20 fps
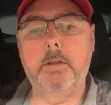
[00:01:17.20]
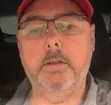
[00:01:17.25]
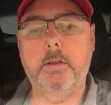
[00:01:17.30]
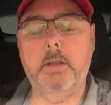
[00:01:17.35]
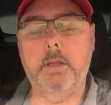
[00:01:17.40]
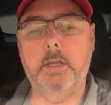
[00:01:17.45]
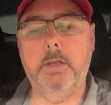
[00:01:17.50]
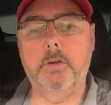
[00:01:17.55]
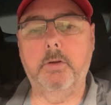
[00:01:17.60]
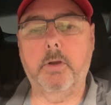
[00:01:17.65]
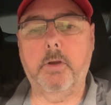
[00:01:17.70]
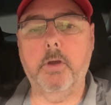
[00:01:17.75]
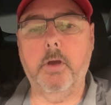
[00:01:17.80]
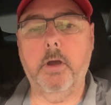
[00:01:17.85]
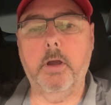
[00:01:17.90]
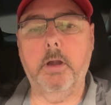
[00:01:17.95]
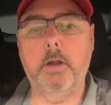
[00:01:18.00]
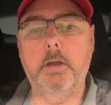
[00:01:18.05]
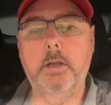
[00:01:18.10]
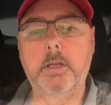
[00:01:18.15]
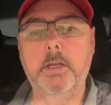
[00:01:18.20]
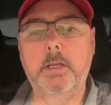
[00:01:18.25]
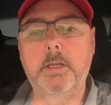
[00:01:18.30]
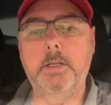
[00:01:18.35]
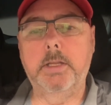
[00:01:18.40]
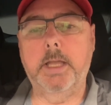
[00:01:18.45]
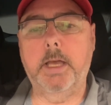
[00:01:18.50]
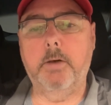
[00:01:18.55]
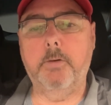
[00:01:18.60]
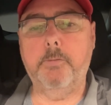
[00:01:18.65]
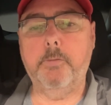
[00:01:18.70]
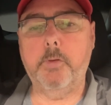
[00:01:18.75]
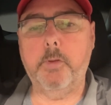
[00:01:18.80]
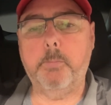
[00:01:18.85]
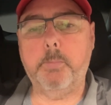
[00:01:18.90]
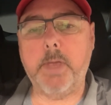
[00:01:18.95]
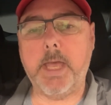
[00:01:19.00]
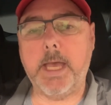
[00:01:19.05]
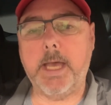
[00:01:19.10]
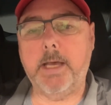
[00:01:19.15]
in your car. Now, for the
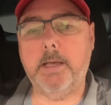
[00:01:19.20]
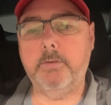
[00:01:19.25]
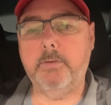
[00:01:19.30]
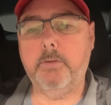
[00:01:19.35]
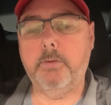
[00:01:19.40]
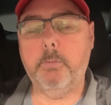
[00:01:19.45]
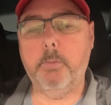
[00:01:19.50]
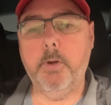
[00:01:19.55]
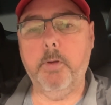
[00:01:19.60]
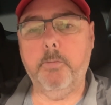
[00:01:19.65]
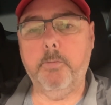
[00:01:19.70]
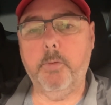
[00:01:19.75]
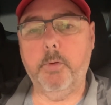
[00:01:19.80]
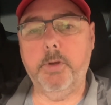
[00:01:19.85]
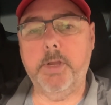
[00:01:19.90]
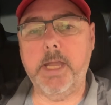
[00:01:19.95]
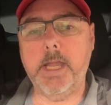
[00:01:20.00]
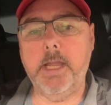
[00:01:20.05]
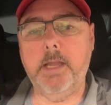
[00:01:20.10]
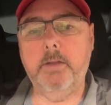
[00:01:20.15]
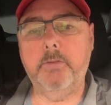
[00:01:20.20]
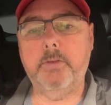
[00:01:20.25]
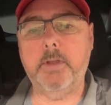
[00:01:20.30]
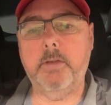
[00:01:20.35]
past 3 or 4 days,